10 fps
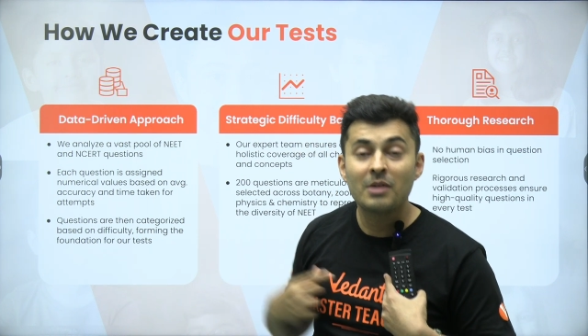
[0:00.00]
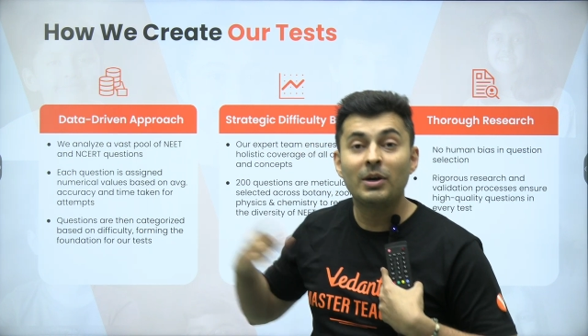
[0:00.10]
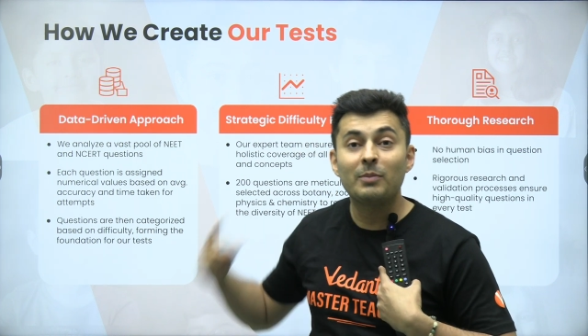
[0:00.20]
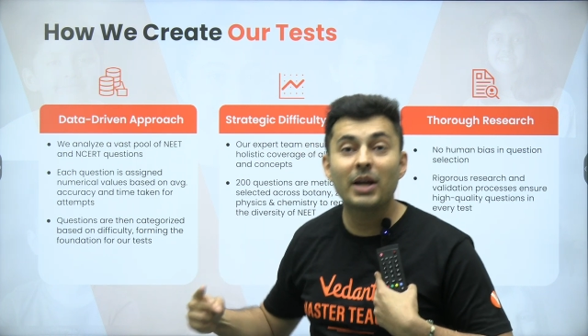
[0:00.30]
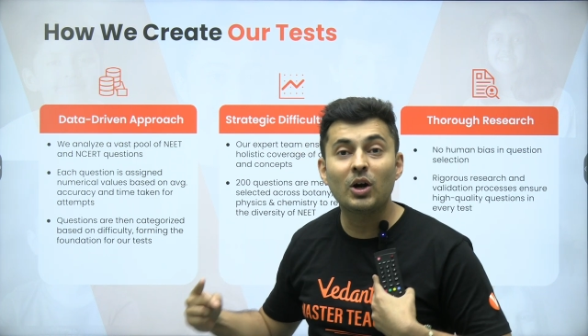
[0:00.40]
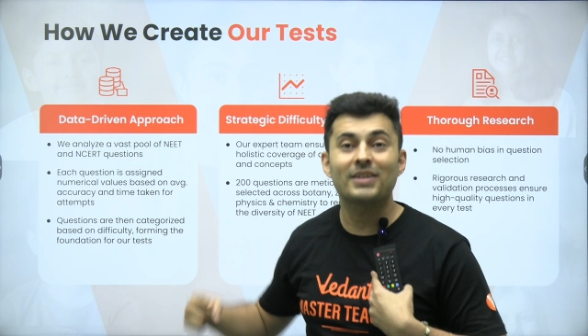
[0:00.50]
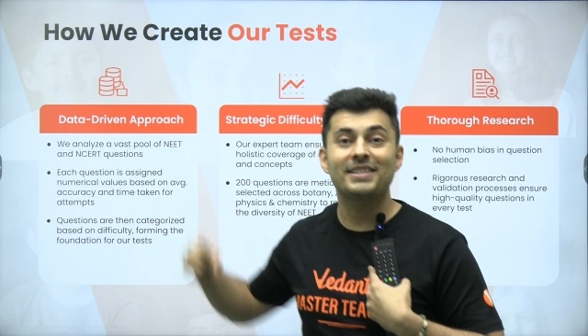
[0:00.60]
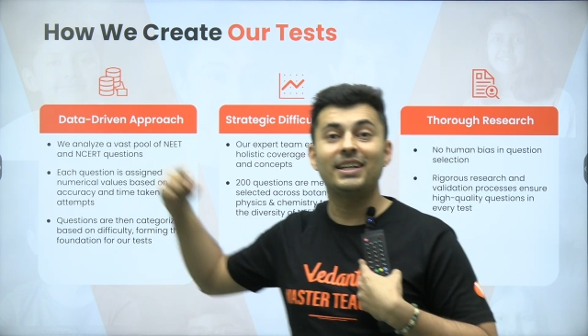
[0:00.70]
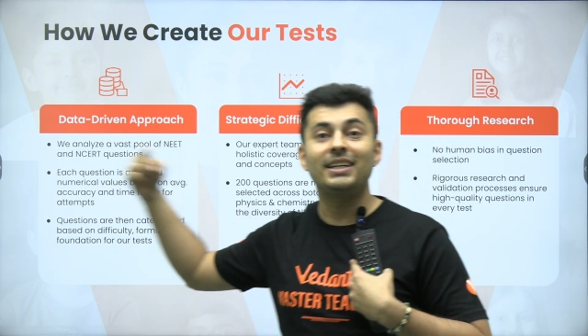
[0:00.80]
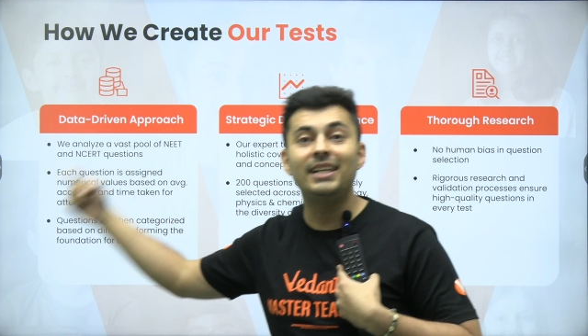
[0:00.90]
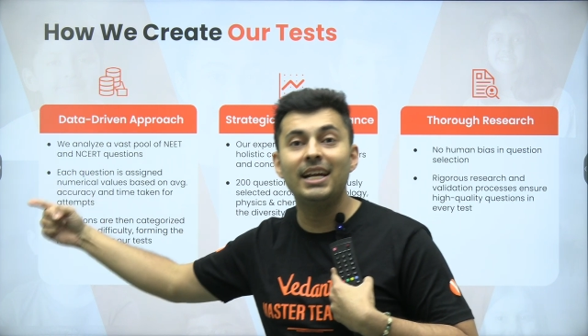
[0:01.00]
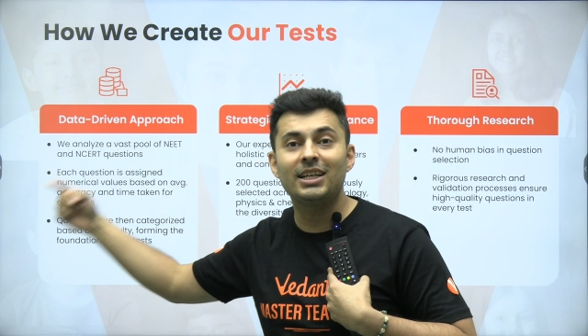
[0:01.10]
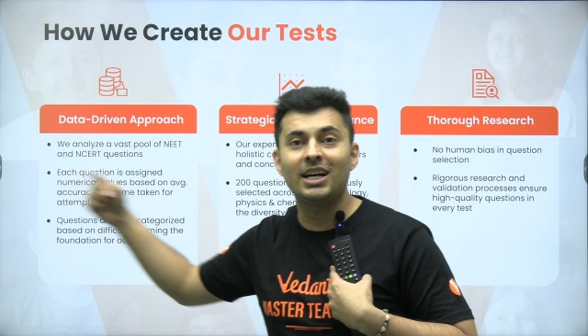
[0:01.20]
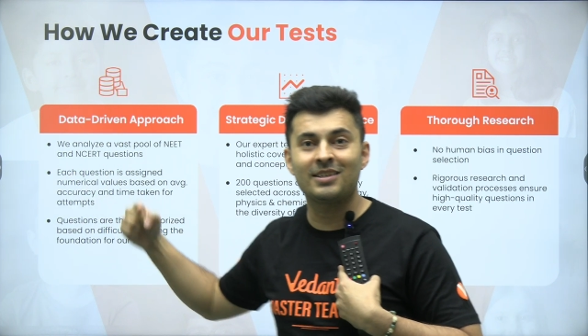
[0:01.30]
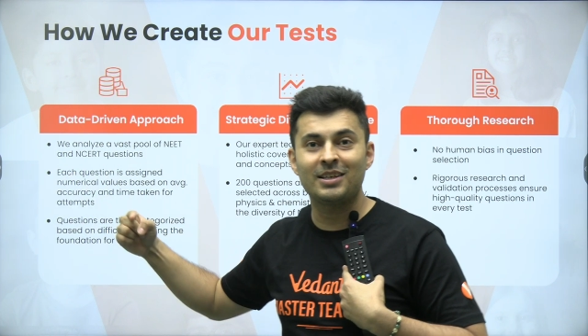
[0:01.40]
but because the
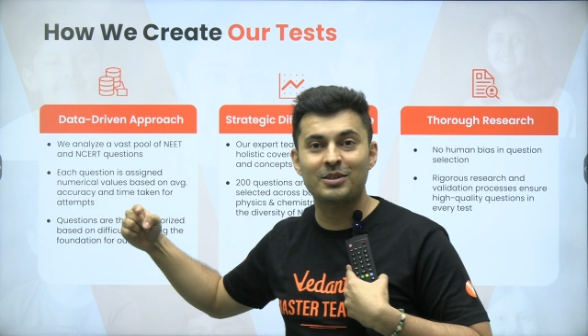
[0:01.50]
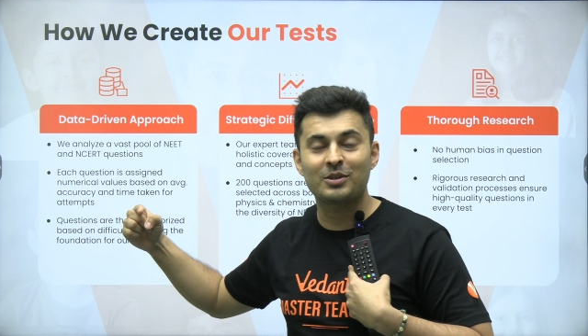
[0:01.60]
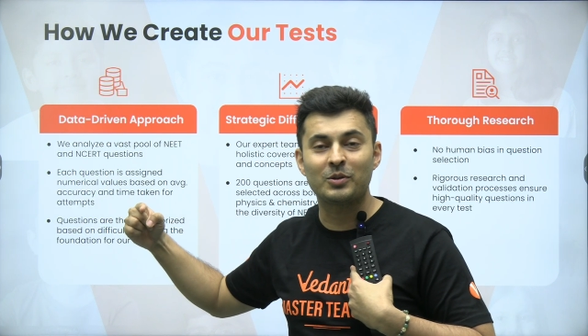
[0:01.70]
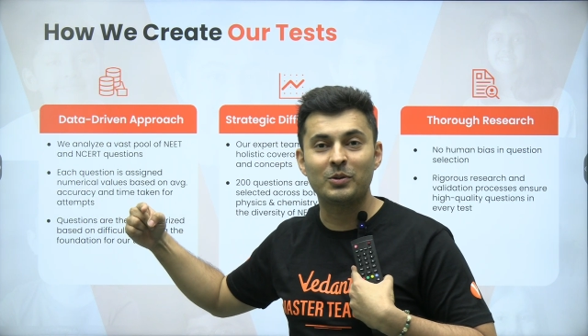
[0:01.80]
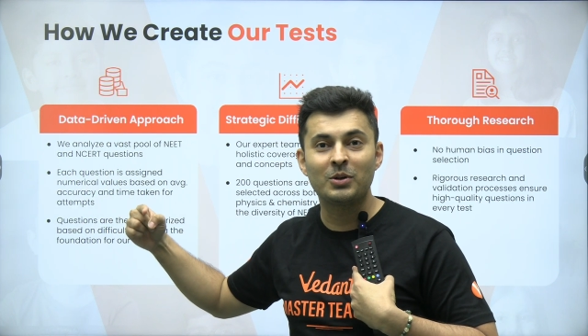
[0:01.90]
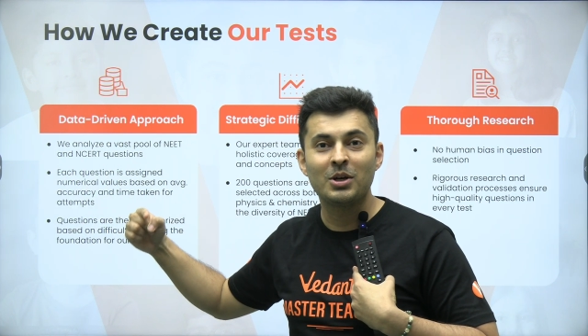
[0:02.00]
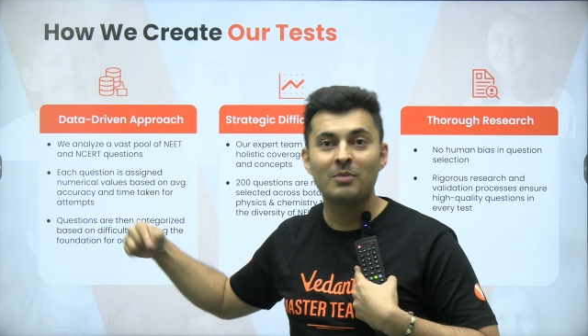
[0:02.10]
data says so